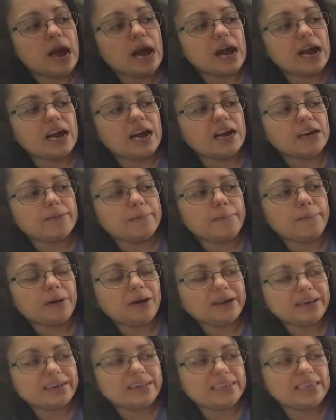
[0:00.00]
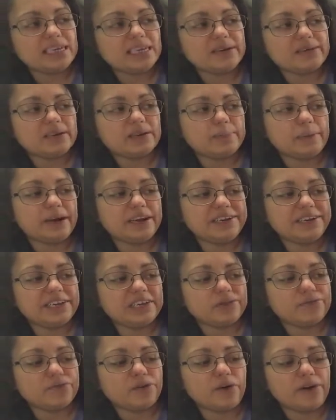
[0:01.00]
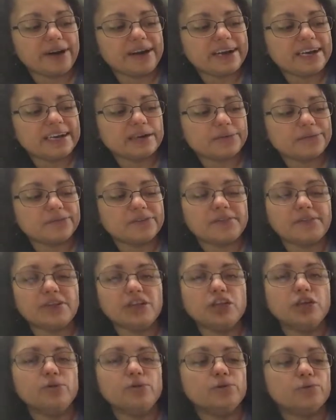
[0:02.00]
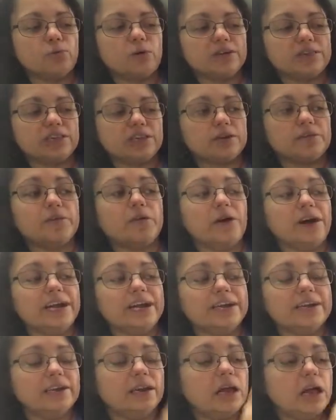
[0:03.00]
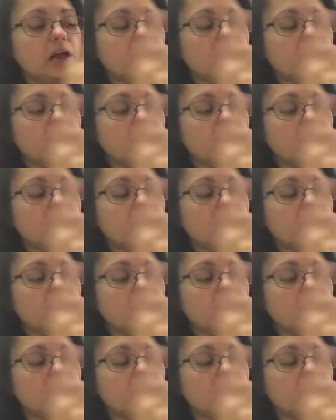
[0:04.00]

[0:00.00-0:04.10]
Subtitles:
and plenty of space to write anything that you would want to write in.